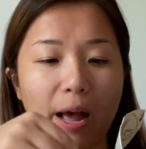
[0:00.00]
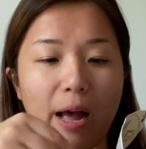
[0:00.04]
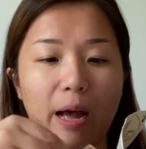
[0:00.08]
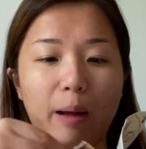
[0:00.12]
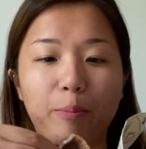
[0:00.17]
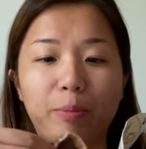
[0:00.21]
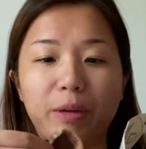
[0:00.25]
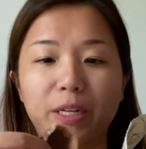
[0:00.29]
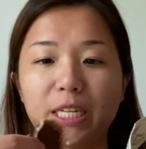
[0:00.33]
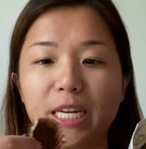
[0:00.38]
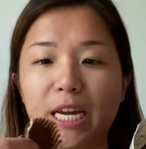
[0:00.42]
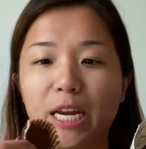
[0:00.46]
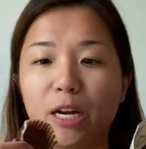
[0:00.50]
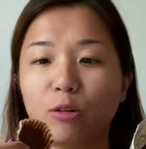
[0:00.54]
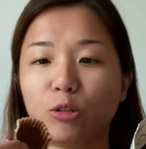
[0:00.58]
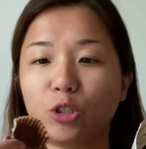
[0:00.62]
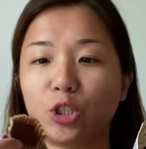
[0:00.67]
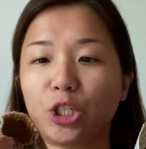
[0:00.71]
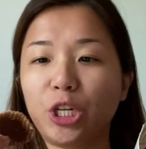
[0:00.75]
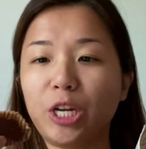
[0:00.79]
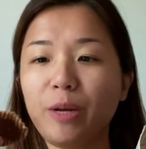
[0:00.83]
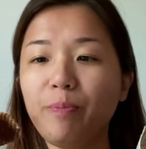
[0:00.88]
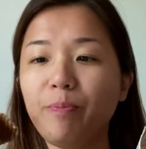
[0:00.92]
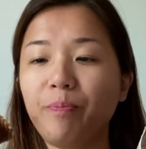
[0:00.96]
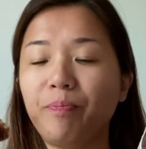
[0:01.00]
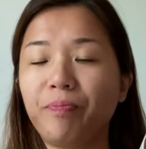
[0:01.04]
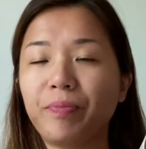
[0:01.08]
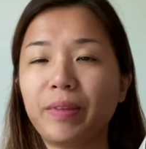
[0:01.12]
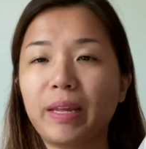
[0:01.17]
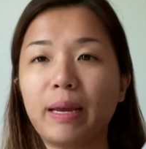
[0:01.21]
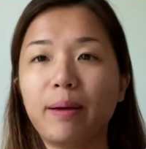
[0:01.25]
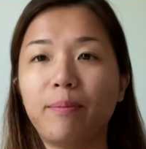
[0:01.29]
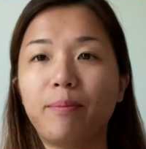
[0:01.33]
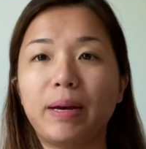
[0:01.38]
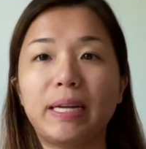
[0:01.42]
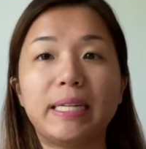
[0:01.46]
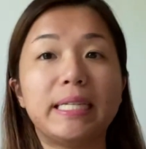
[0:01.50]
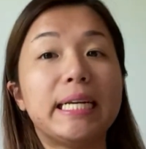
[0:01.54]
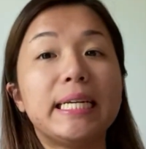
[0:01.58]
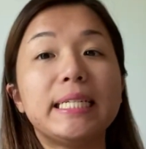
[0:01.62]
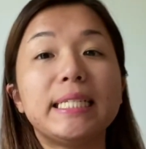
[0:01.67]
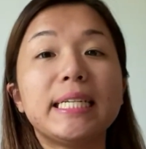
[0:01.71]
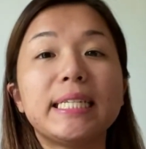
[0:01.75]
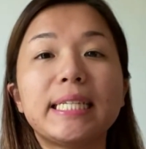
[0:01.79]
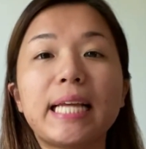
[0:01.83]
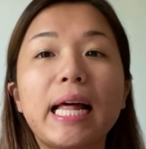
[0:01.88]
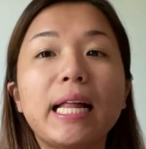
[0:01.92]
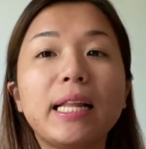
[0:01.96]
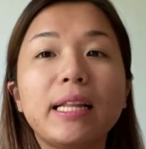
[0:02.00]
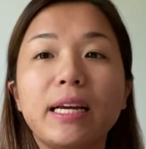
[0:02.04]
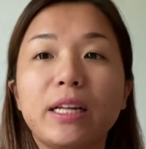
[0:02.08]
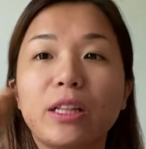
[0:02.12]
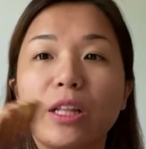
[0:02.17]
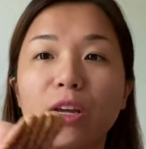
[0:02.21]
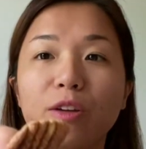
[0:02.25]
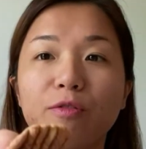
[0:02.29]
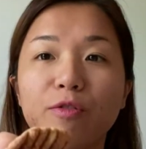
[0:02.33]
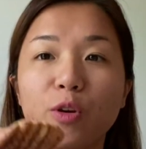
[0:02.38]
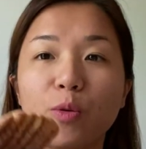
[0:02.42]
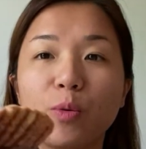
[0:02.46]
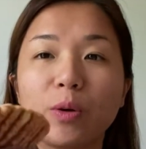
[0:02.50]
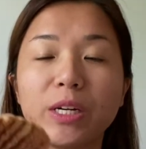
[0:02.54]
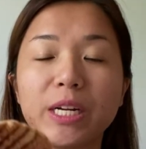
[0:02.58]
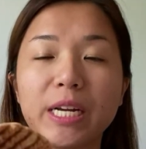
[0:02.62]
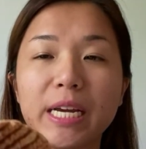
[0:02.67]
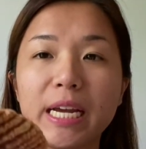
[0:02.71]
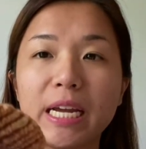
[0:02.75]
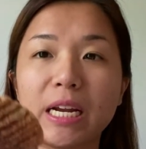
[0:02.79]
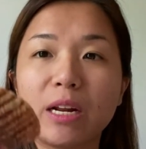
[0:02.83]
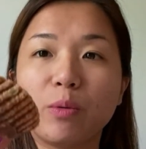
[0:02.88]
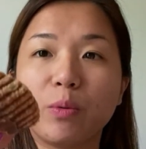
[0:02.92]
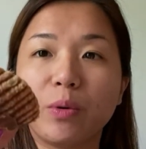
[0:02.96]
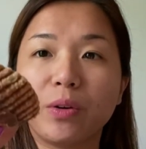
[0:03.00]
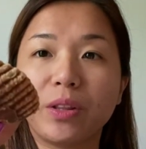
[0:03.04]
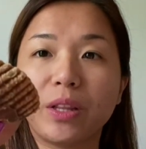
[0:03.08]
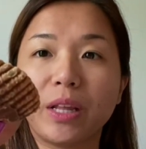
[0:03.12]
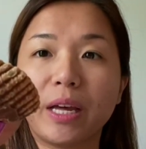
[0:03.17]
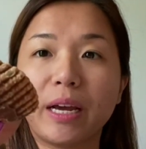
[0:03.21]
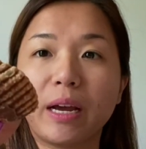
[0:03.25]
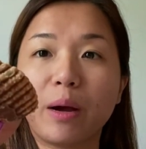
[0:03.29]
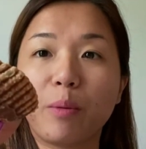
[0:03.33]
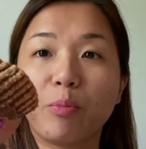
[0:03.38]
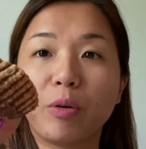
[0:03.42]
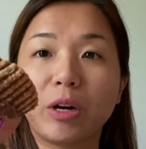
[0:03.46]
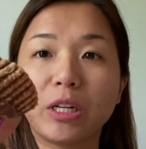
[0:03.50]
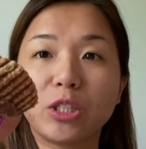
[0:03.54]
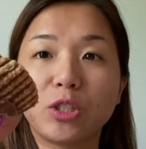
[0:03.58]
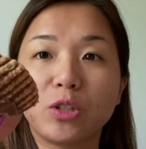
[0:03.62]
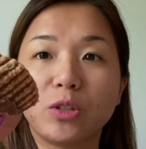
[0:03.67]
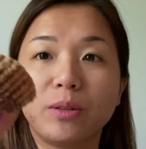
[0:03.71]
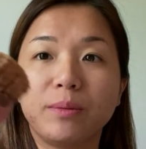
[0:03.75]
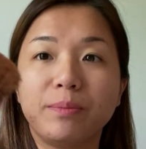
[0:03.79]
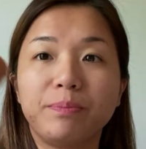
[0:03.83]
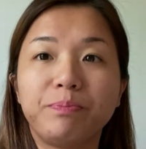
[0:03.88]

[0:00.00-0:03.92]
potato chip, but it tastes exactly like if you were to eat it with like a pretzel.